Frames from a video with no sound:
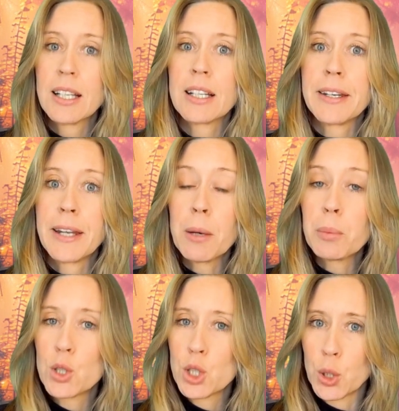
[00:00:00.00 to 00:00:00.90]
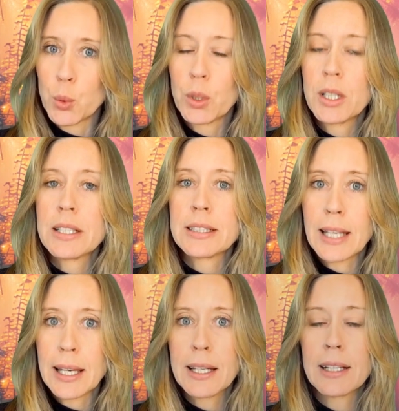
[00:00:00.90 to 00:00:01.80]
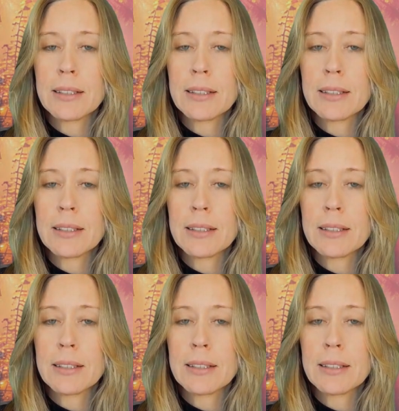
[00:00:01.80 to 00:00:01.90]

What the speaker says: Number 2, data